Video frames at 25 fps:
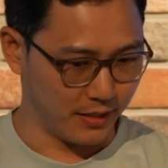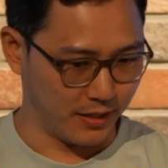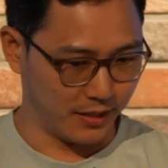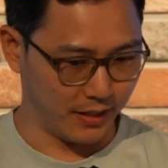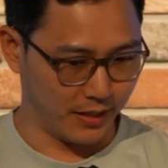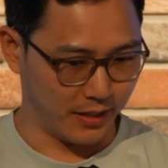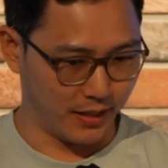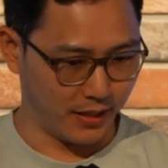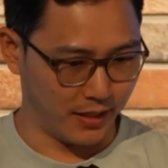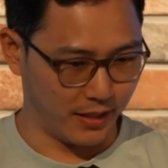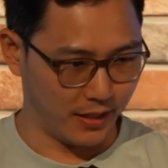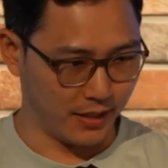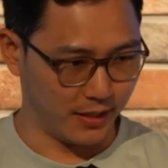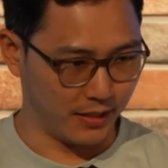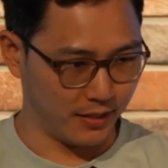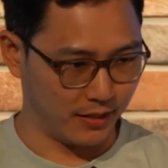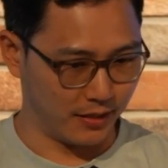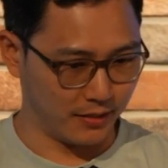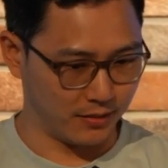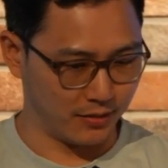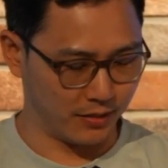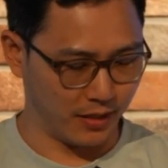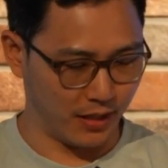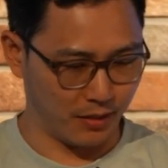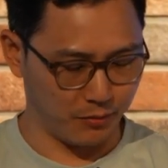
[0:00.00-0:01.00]

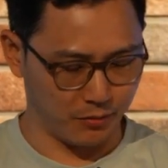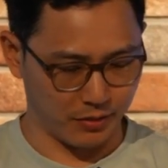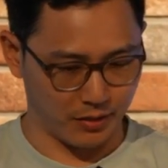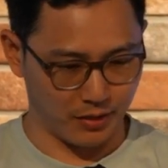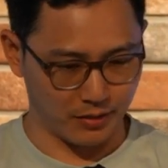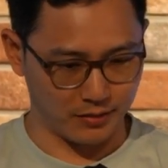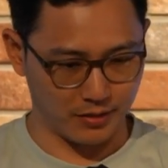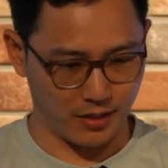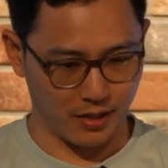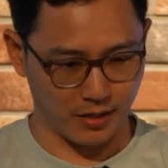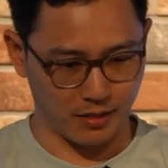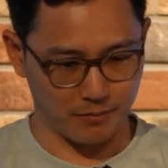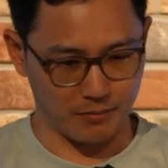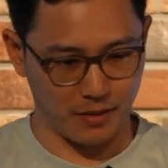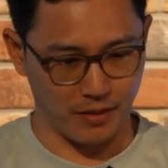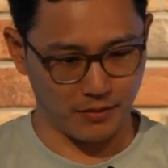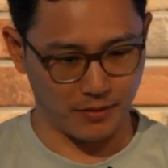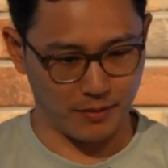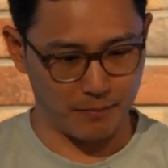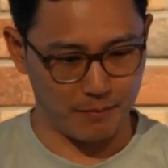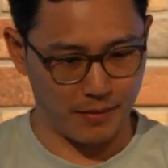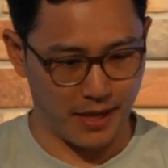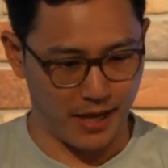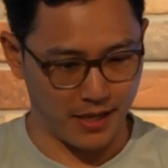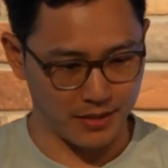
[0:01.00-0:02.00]
and today we're going to talk
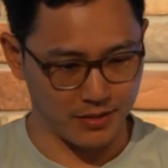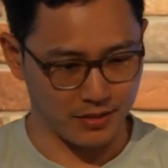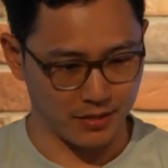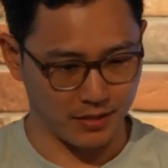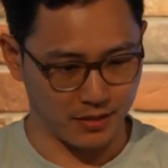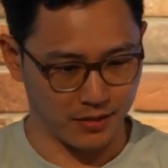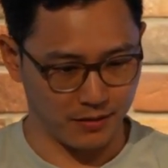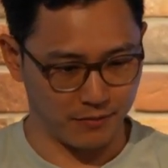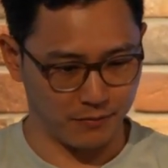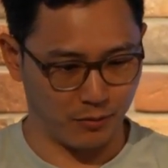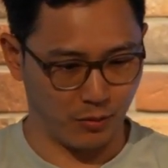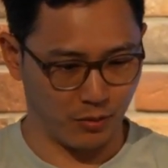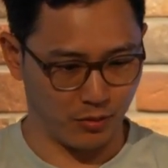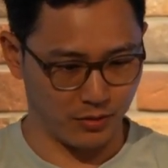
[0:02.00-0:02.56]
about the magic of